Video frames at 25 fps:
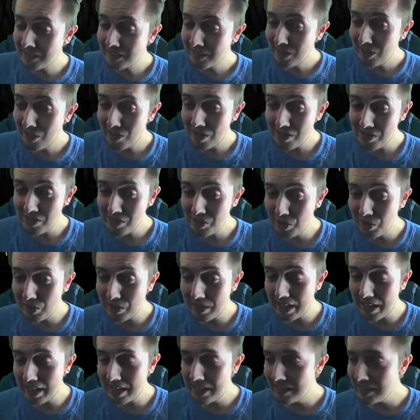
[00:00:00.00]
Yo, that's good.
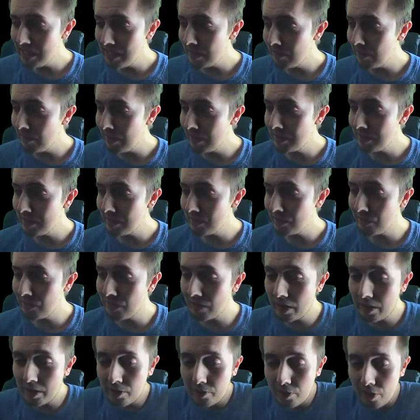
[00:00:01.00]
88 rated is
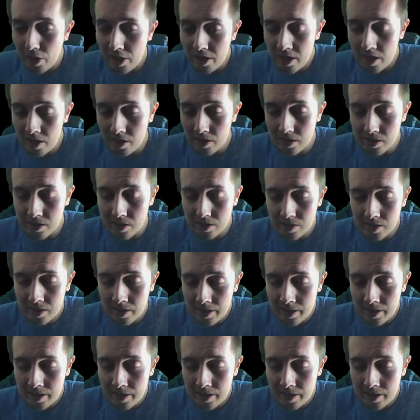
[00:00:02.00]
very, very nice.